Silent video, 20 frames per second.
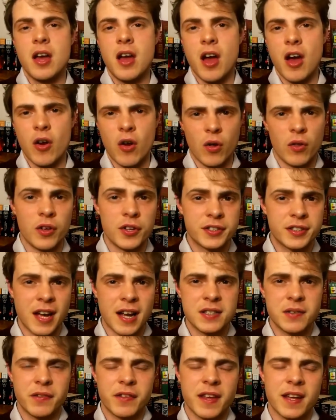and all those
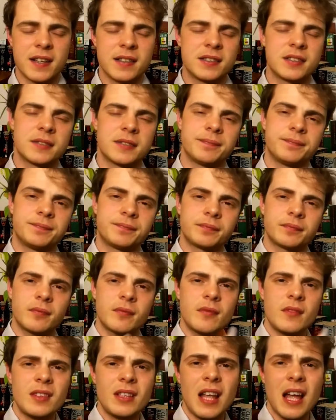kinds of things.
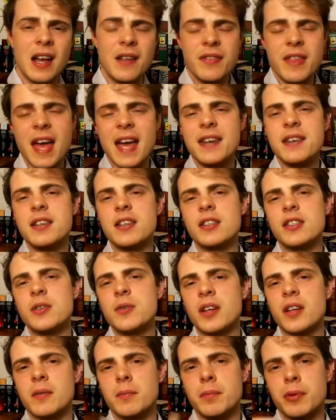And then you
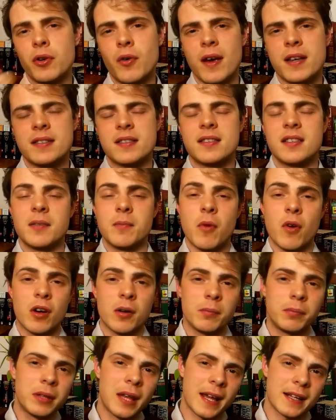can progress to more
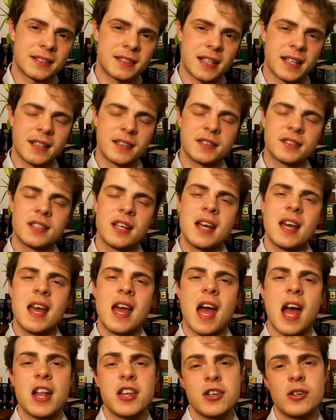complex things,
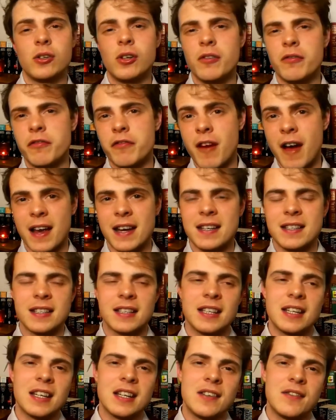and you'll find
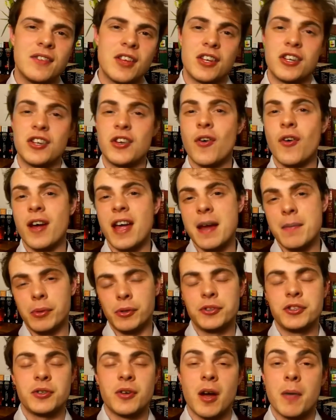that you're able
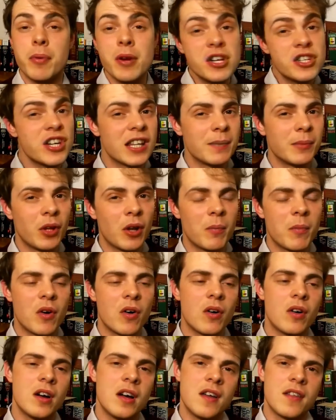to appreciate them a lot
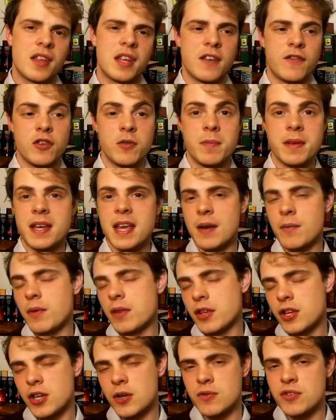more than if you begin with
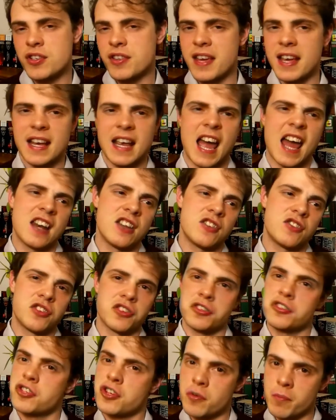a huge thing and it's
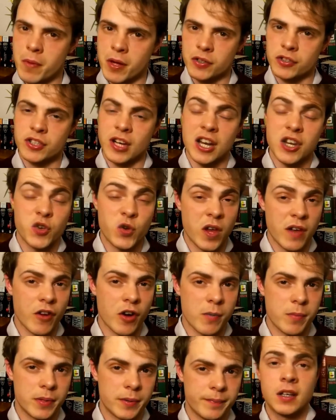just too much and you give up.
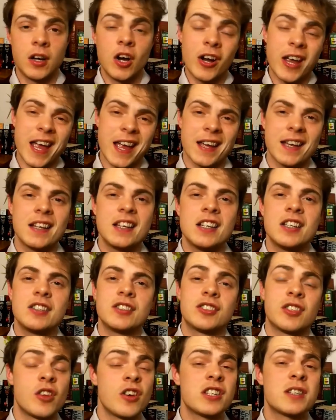Okay,
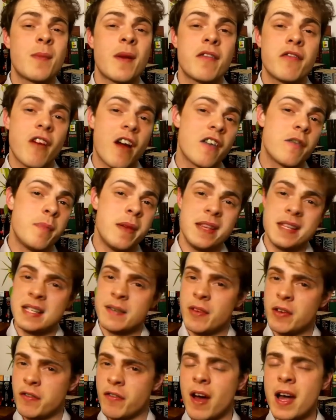so those are my 5 pieces of
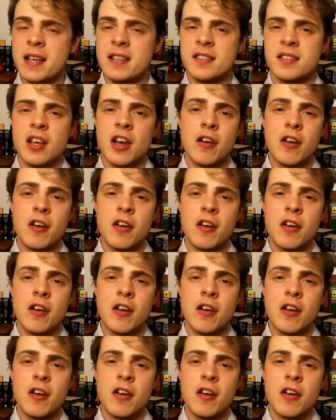advice